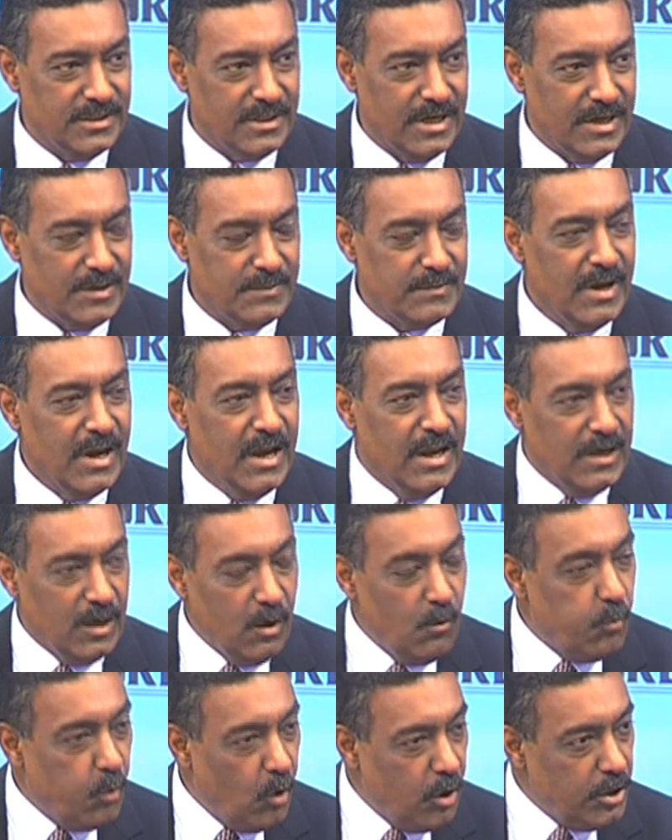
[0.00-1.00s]
time.
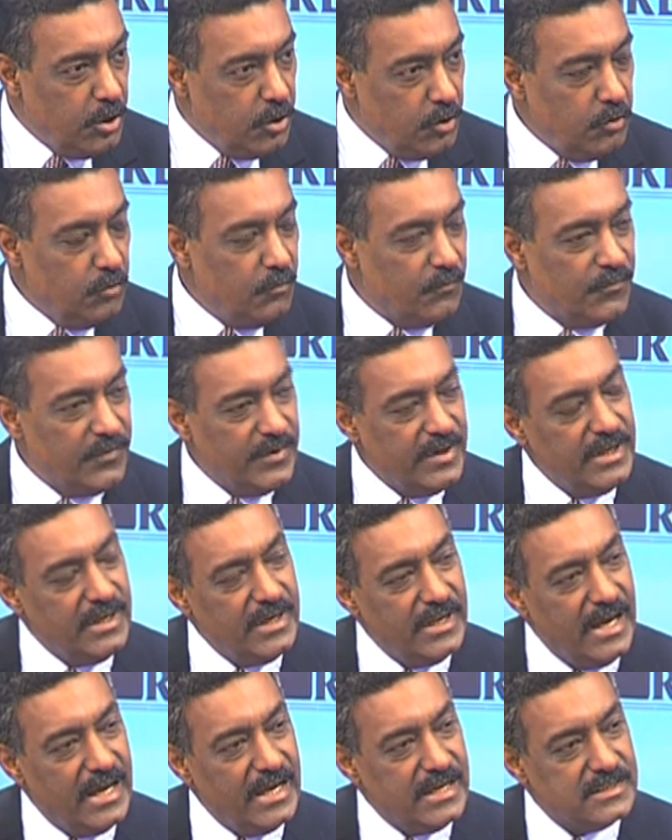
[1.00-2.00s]
Now, what do you
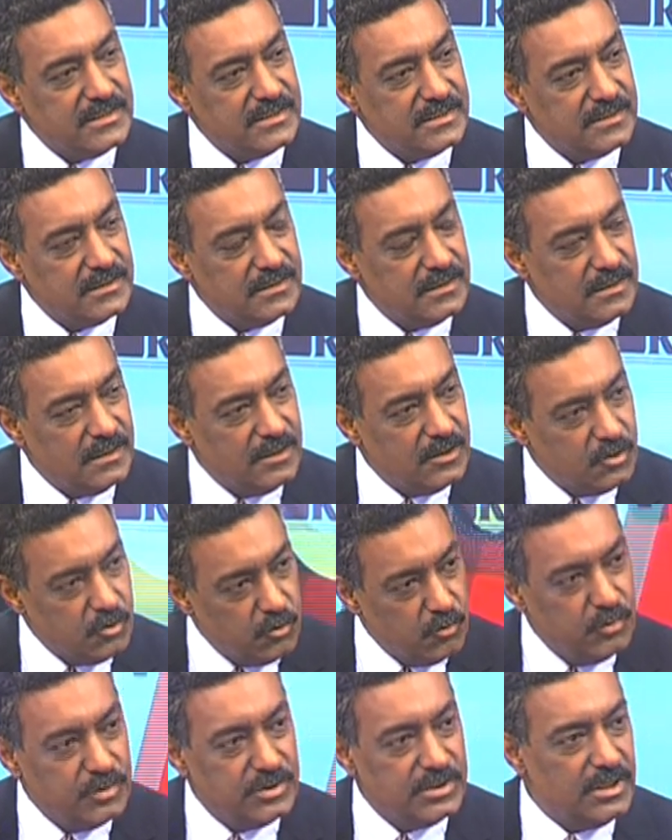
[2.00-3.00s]
feel as a
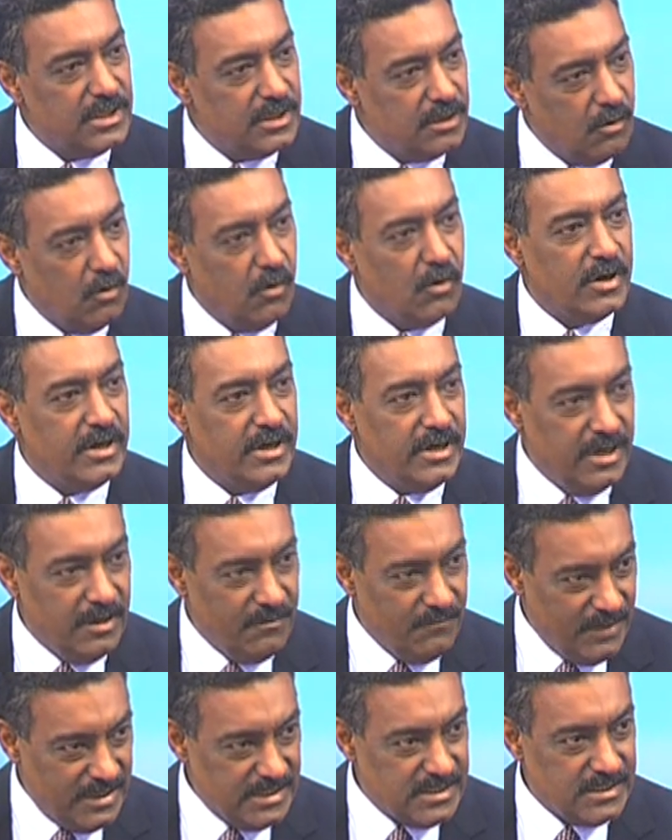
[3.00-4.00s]
user or an
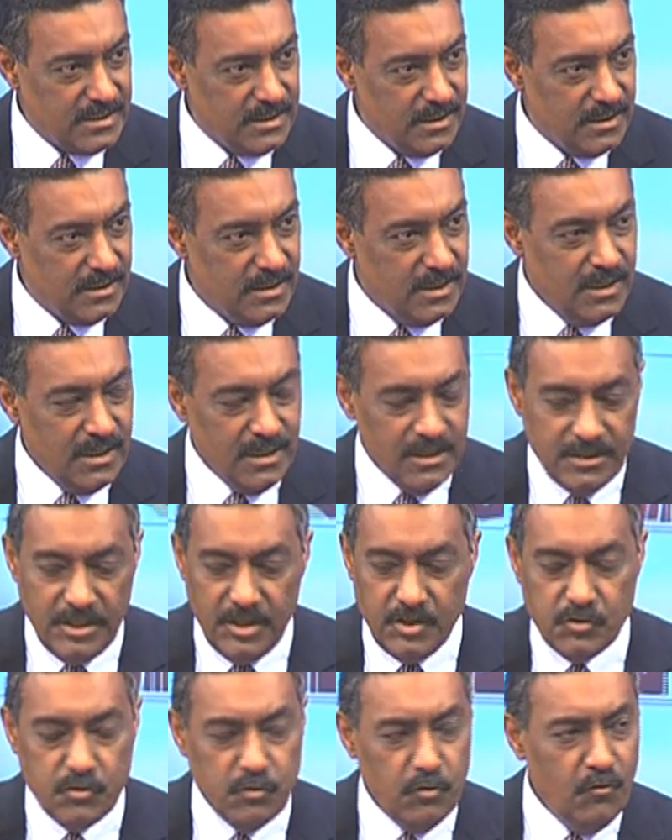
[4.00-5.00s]
investor
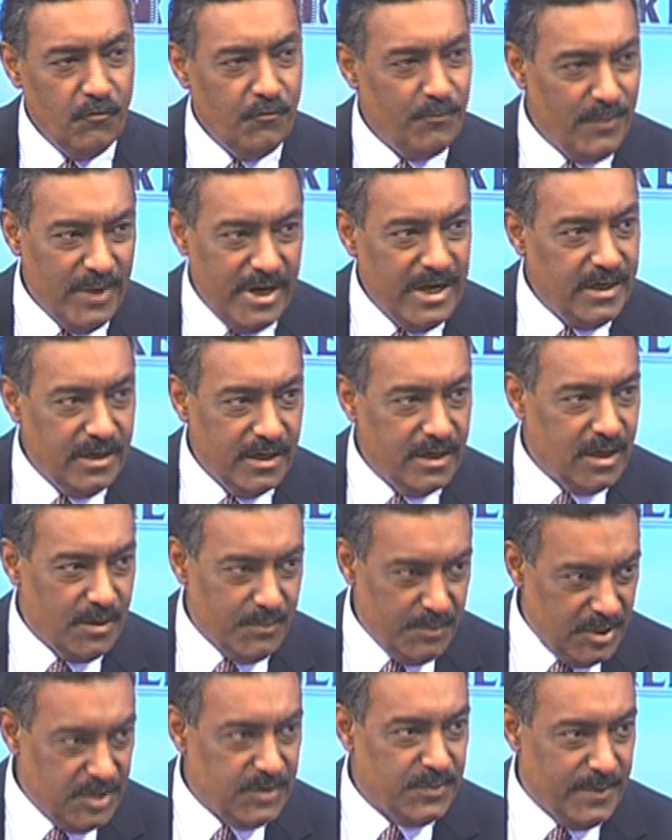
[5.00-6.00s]
that you've made a
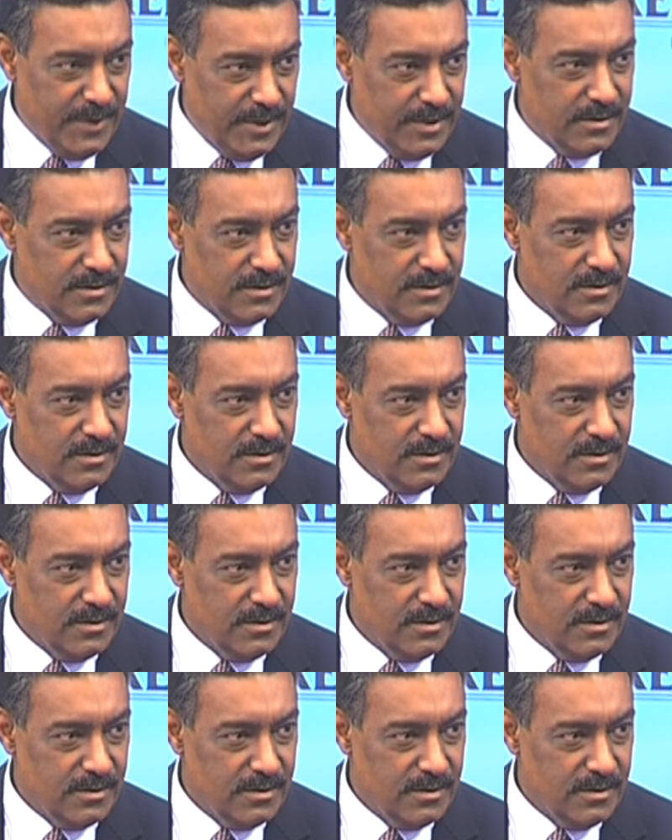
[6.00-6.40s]
commitment